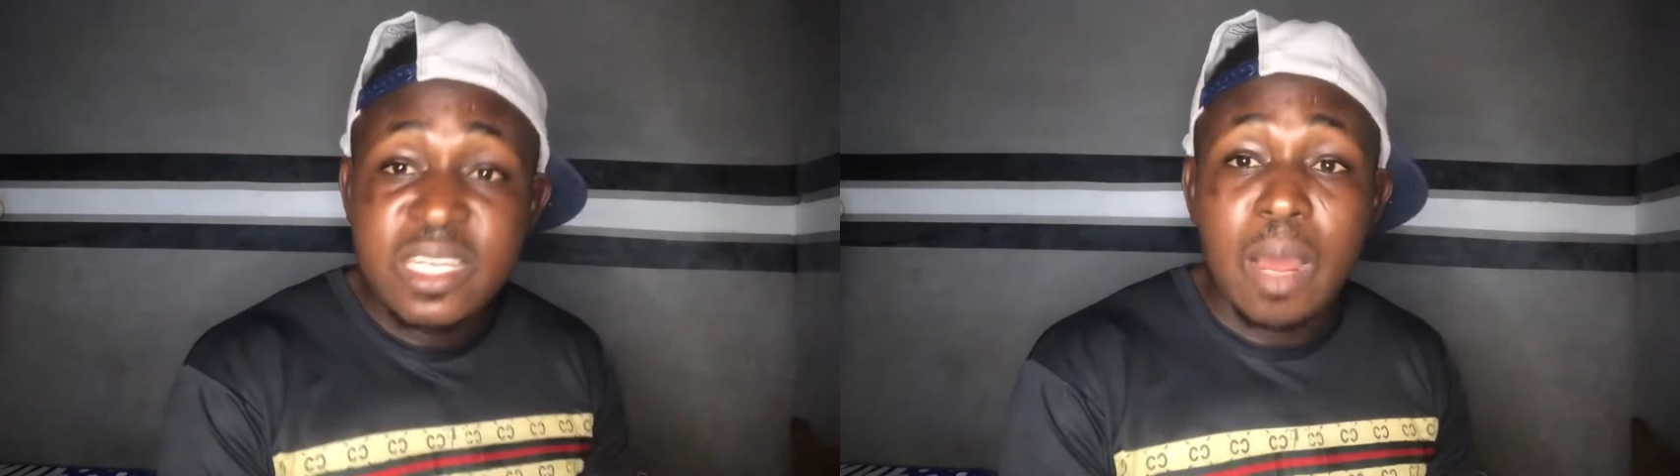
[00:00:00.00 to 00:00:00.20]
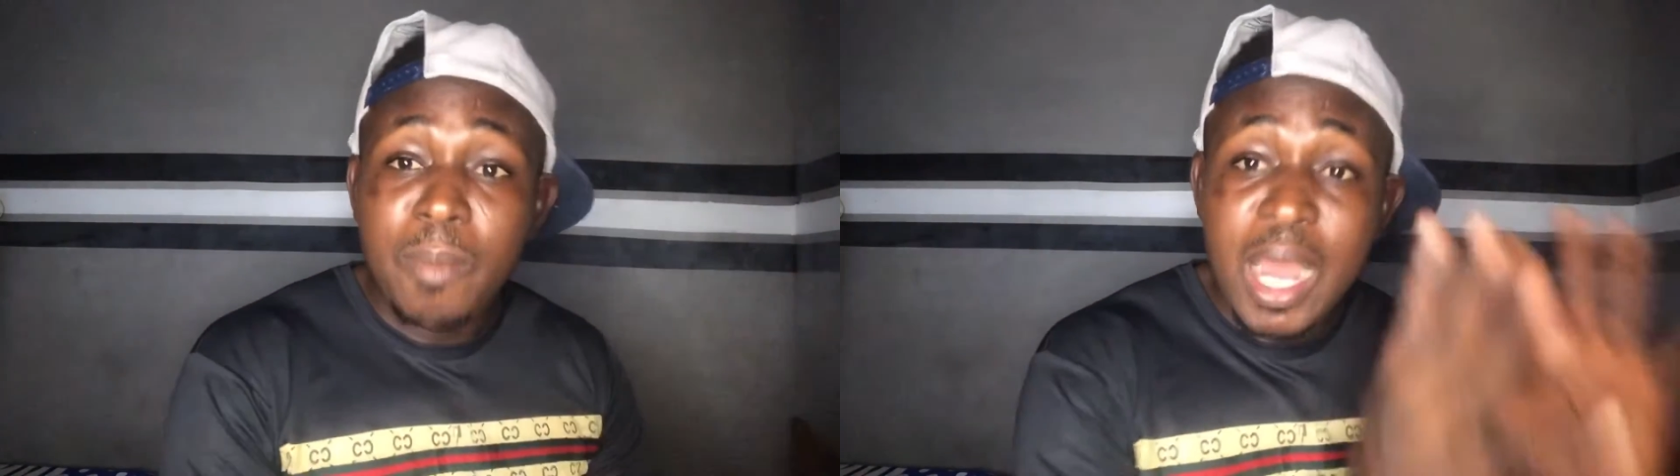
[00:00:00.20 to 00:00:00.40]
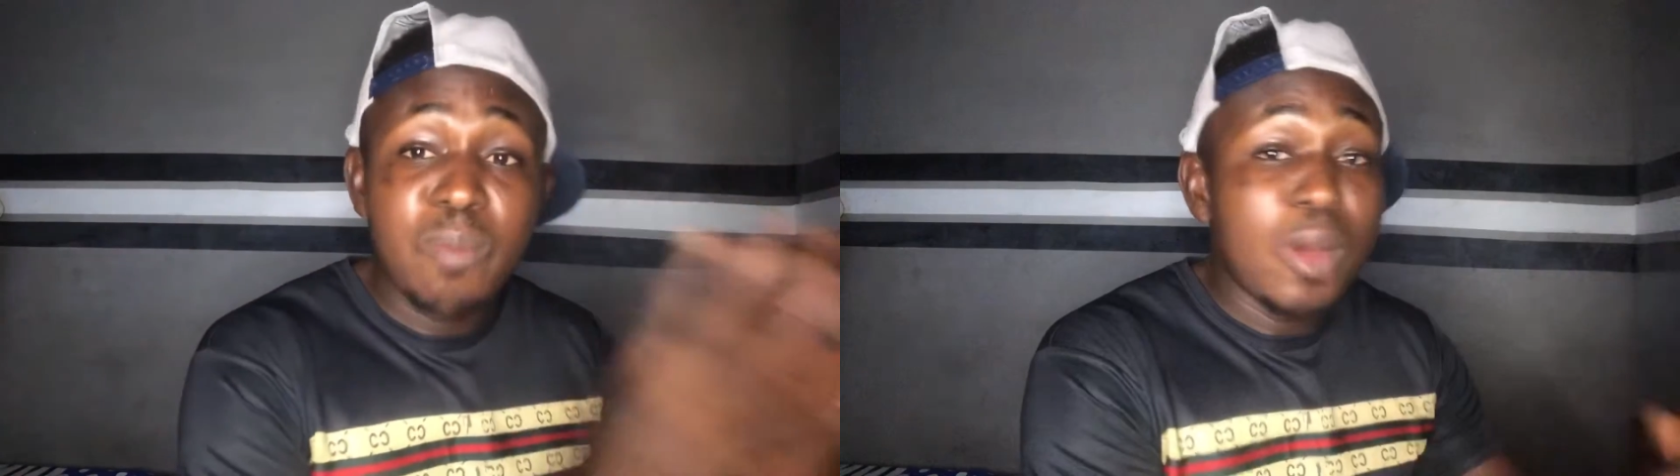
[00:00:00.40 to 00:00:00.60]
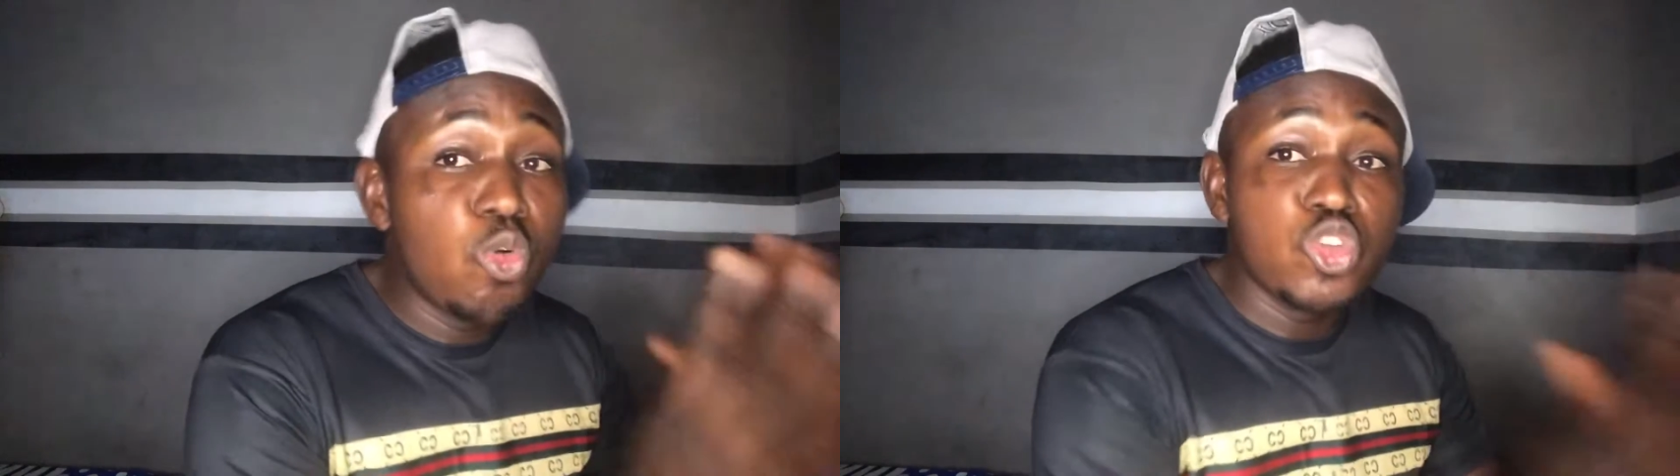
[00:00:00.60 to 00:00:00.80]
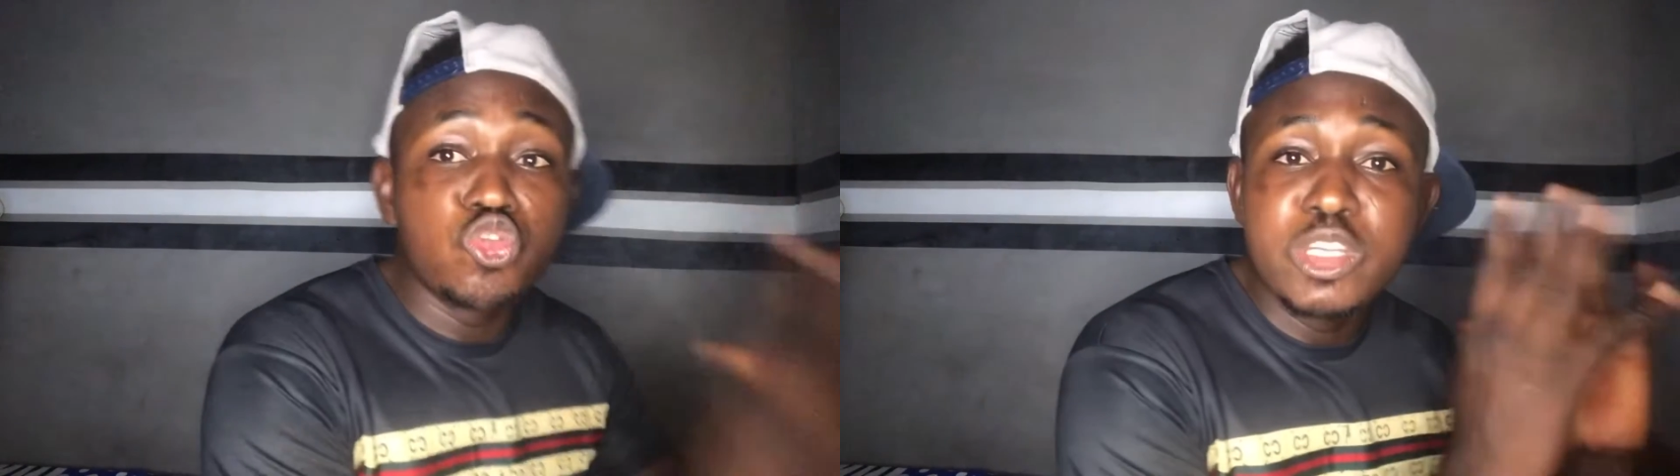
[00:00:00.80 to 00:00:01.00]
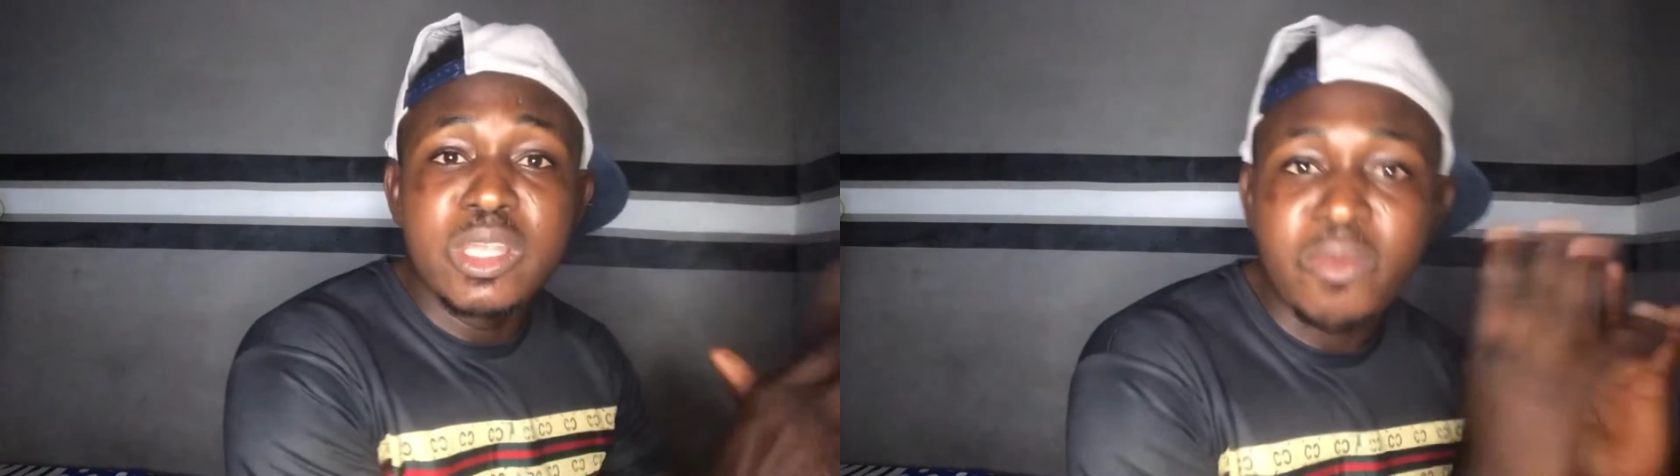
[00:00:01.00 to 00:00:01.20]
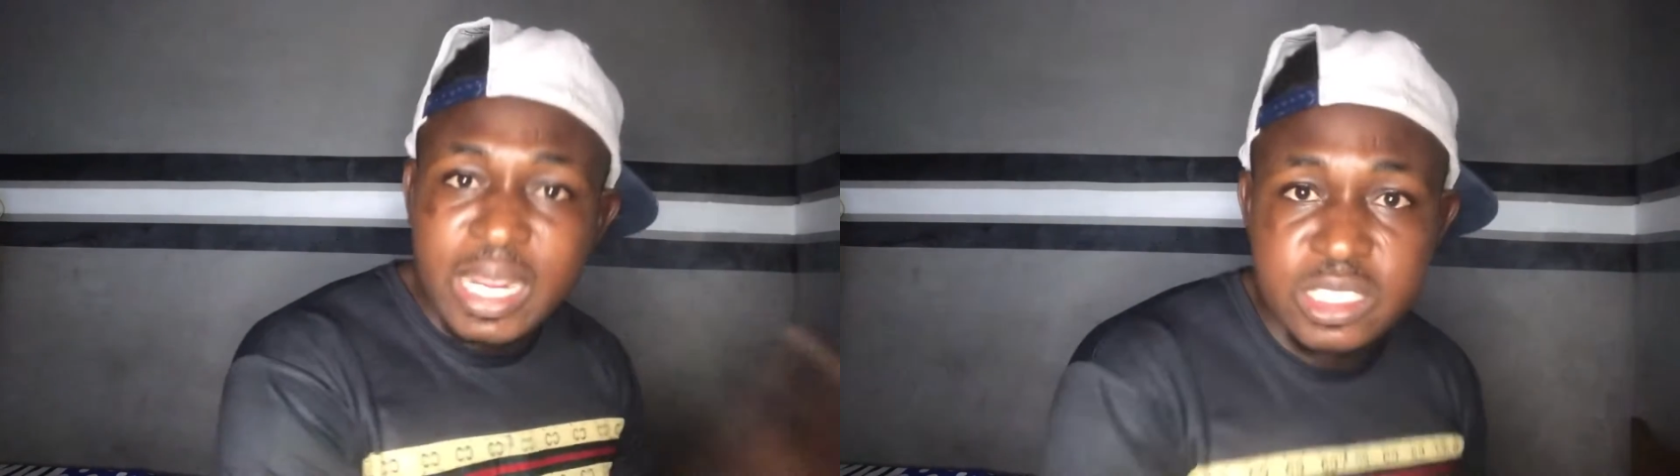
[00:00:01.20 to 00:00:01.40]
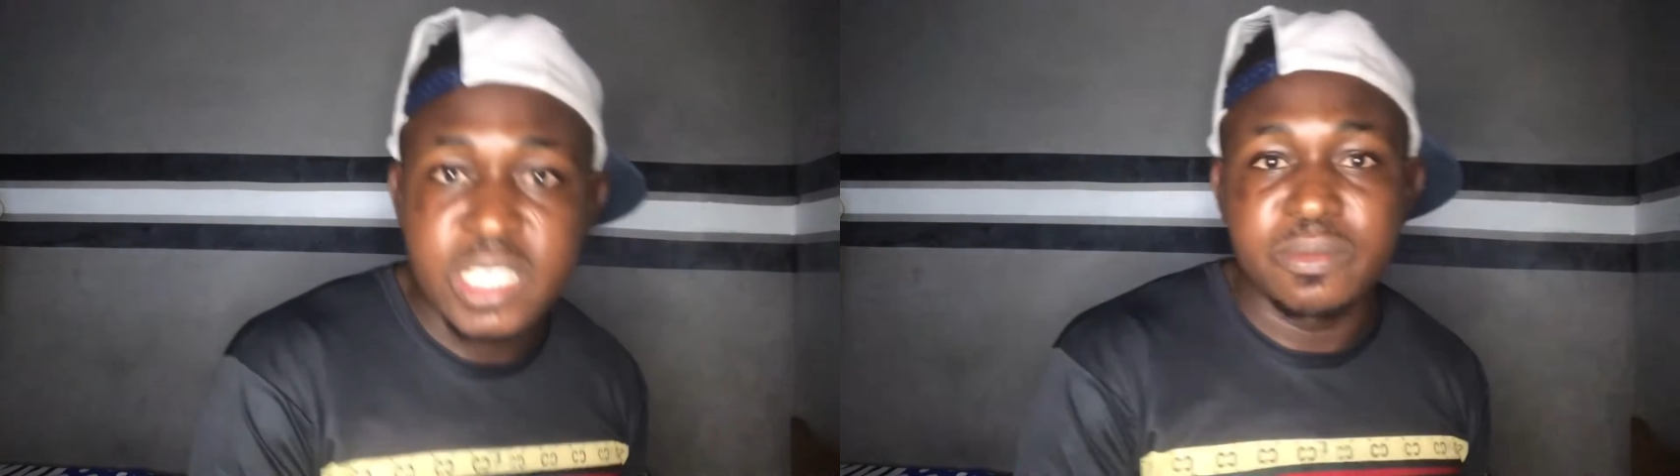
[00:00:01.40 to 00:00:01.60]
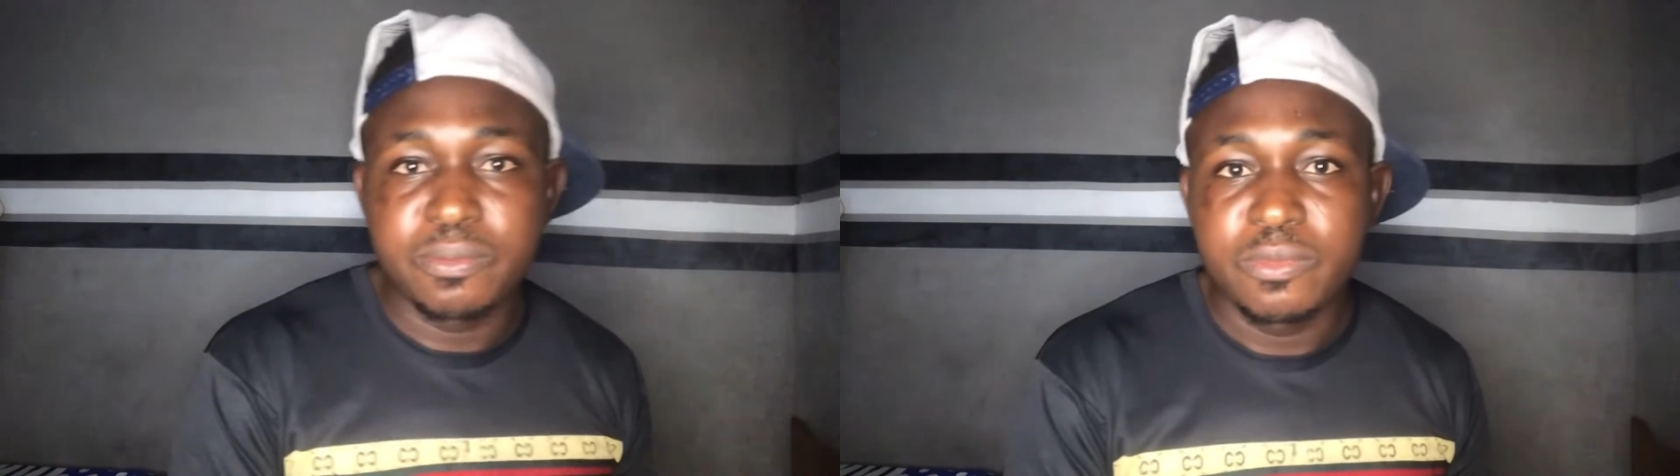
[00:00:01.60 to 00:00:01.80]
that Mahama was doing the right thing.